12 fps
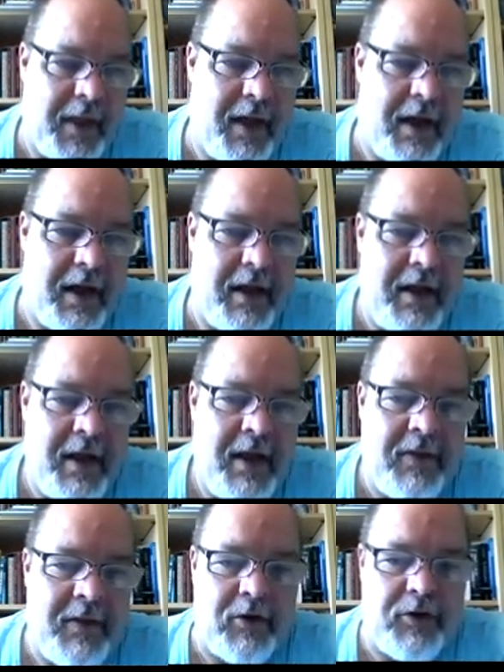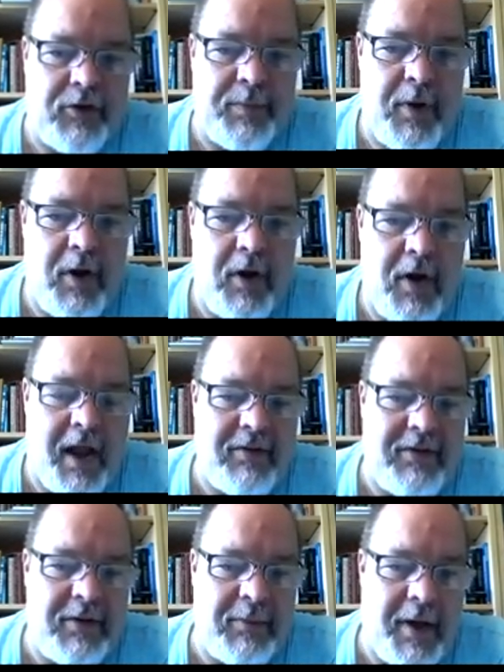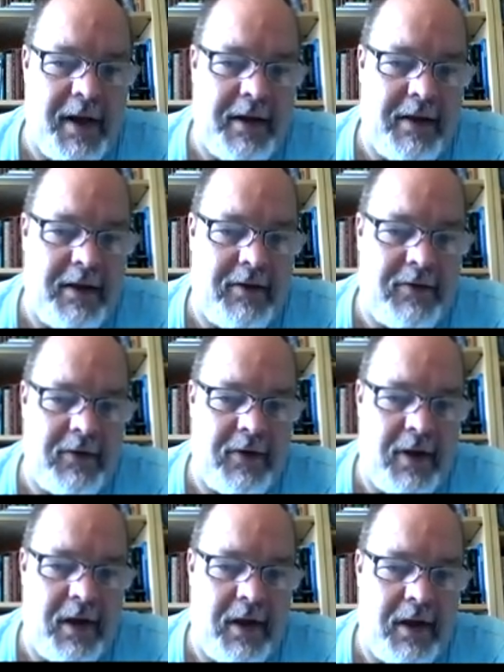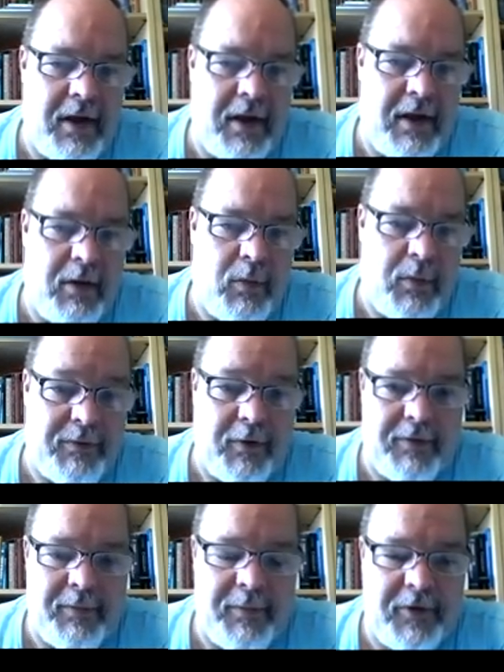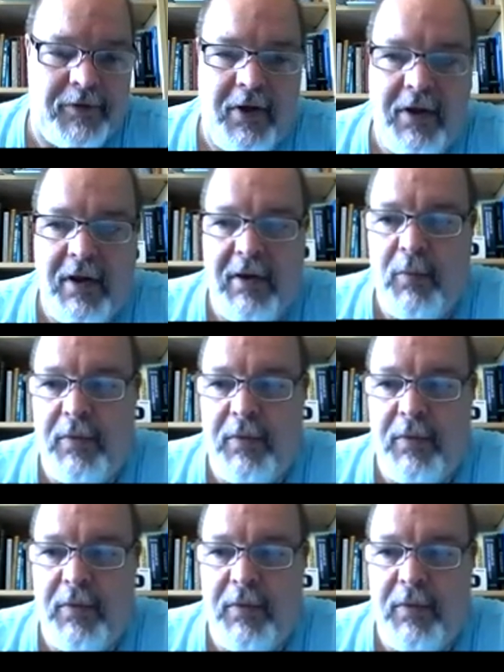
Uh, they are small, icy bodies uh, when far from the sun.